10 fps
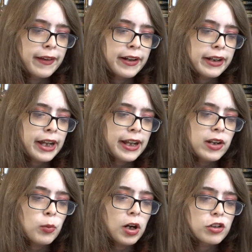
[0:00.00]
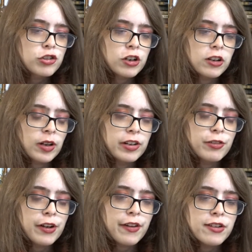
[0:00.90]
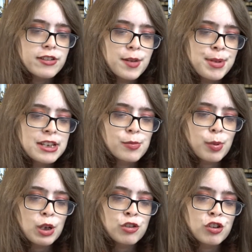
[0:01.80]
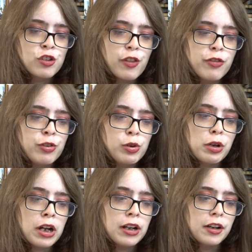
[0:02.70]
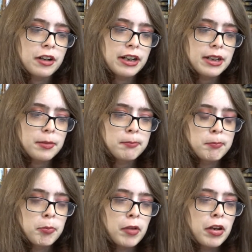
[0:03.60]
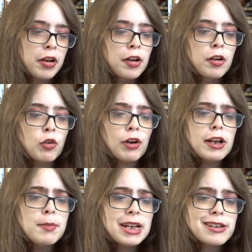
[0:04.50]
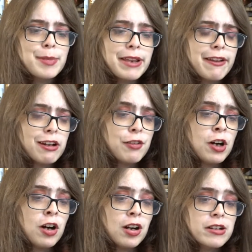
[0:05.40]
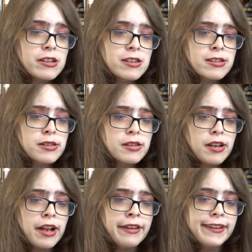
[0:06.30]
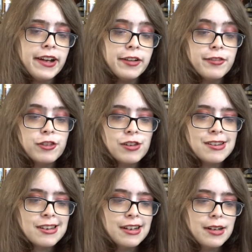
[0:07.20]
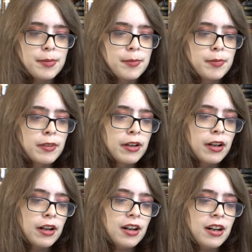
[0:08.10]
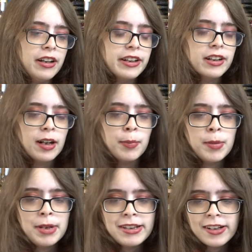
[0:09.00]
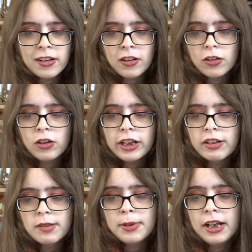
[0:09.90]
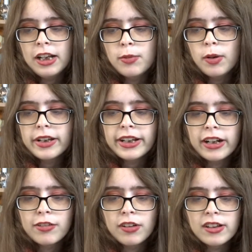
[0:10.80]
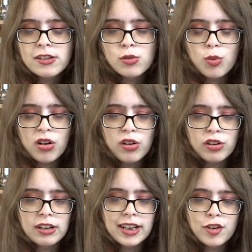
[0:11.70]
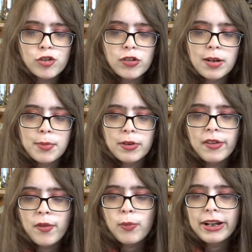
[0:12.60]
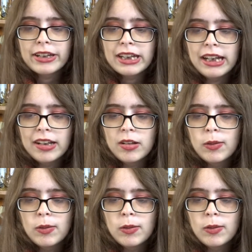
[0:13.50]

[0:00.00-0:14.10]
Katie watched her grandfather dip his brush into the food coloring. "Red makes me think of hearts and love," she said. "Ah, you're helping me, dear girl," he replied while he carefully swirled a red stripe around the white cane.